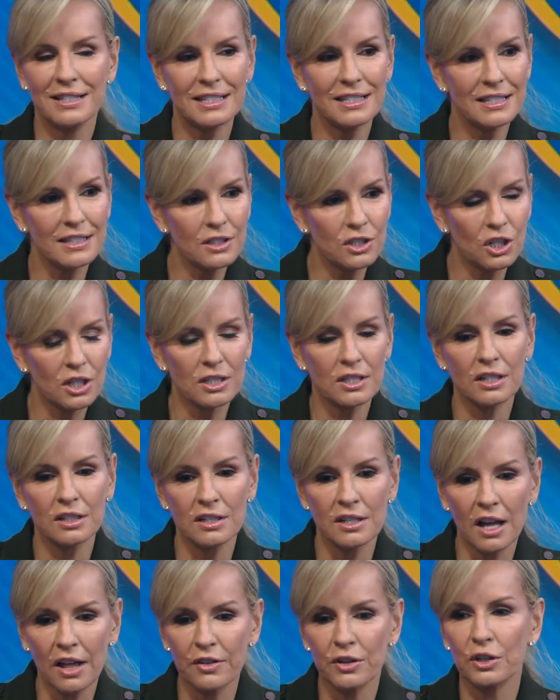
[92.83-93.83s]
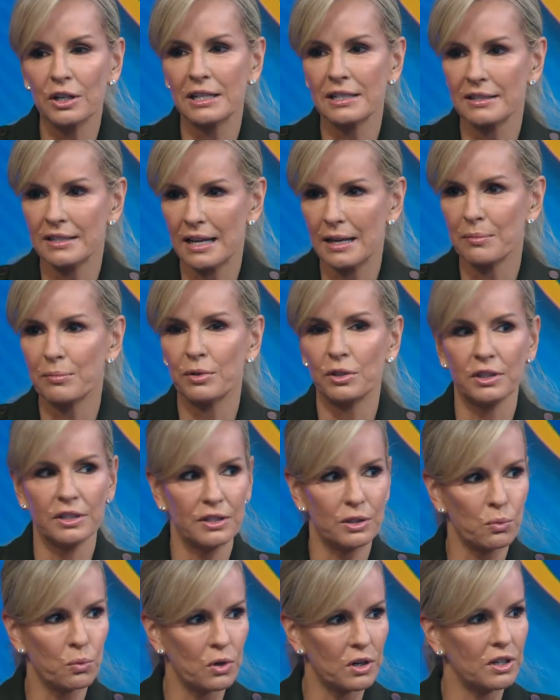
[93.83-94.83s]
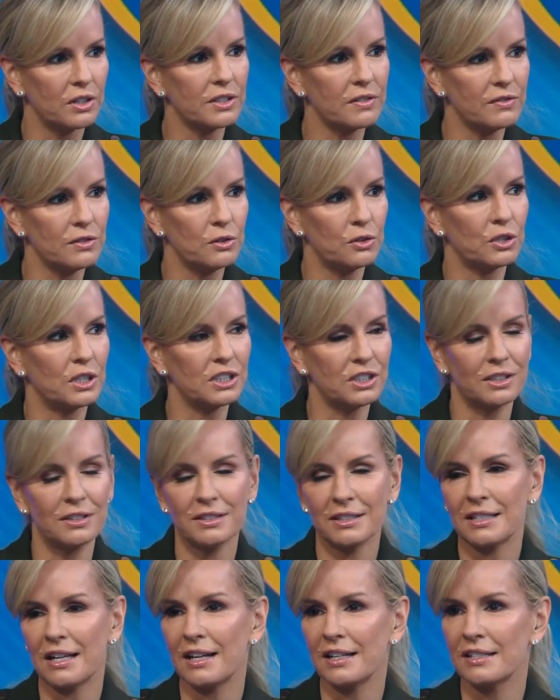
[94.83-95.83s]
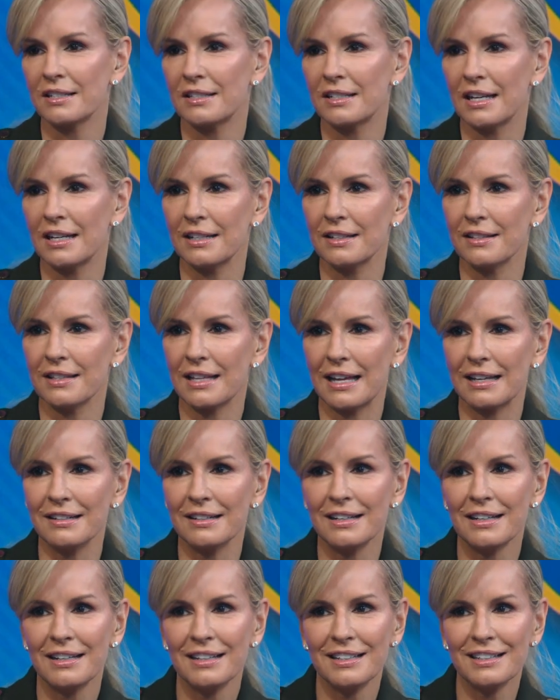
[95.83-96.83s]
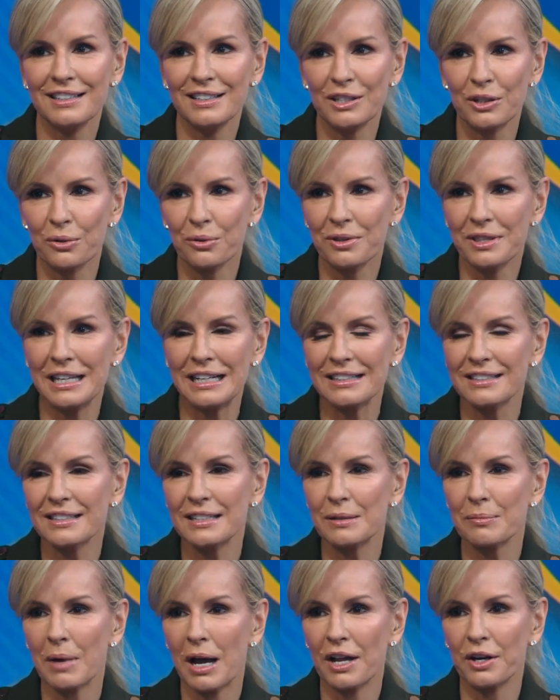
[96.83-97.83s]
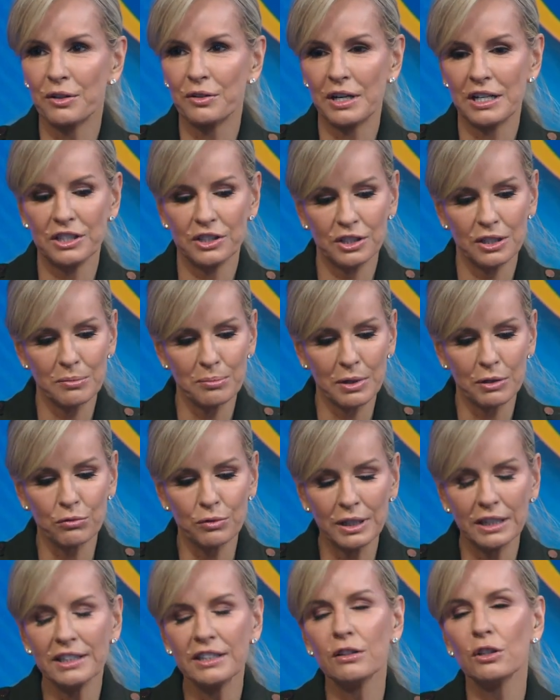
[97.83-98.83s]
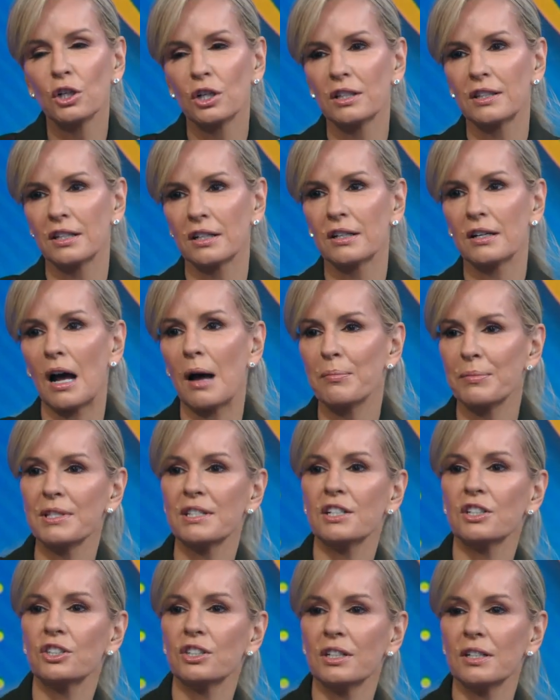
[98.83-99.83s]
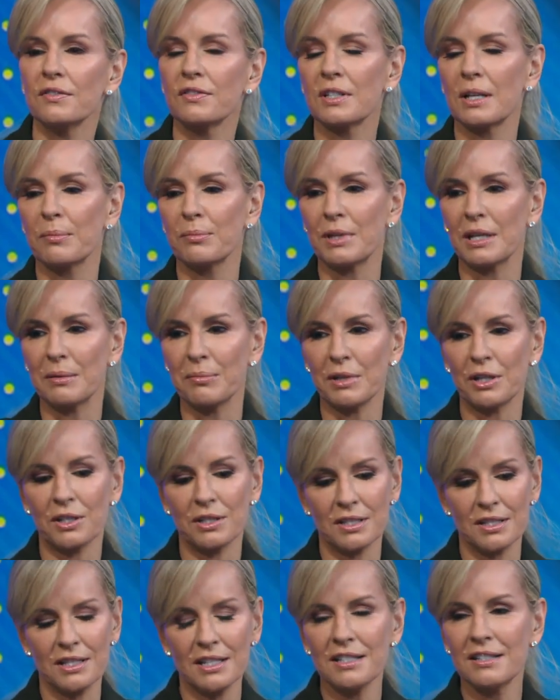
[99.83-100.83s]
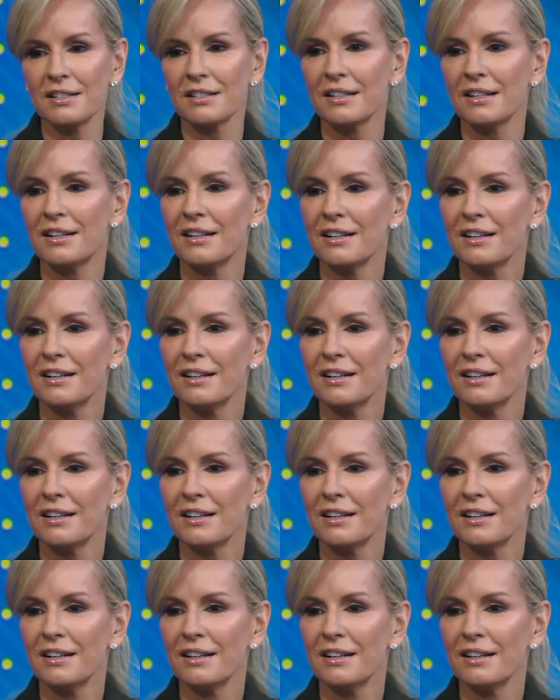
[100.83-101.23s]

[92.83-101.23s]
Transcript: this is just another example in the world of nutritional science data that, you know, things in moderation, but really look at the composition of something. This a good amount?